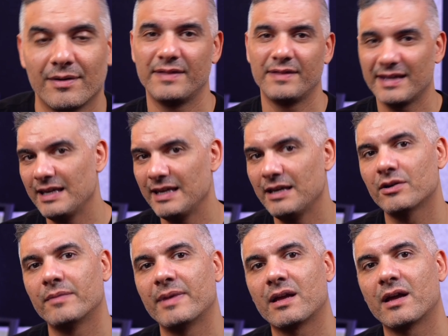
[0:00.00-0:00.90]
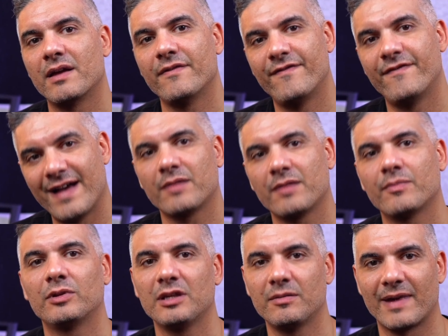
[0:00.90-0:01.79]
The key here to make a
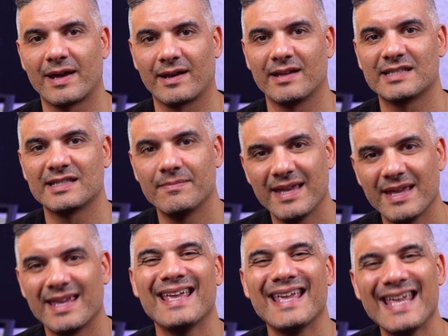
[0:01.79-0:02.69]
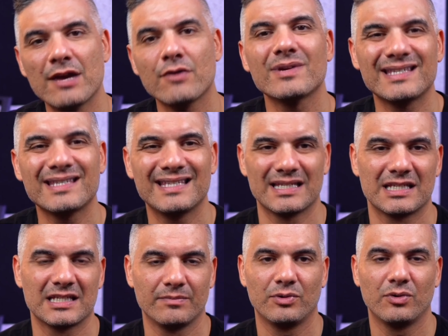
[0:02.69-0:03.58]
valuable lead magnet is to make it
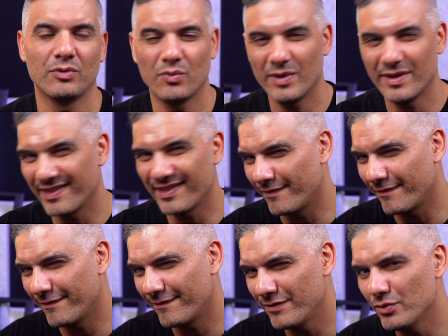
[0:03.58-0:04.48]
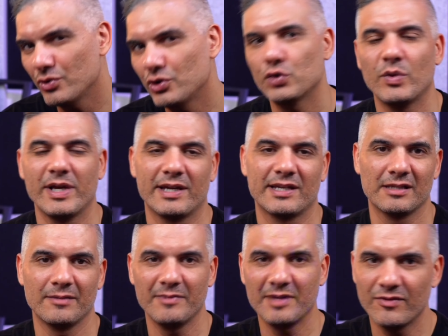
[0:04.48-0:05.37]
irresistible with a few tweaks.
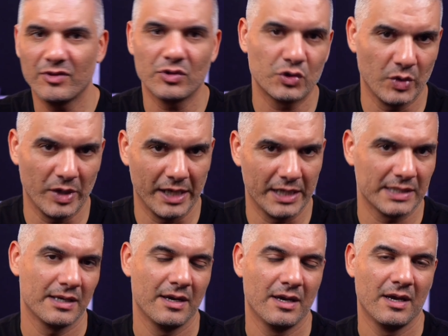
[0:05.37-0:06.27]
Let me give you those tweaks.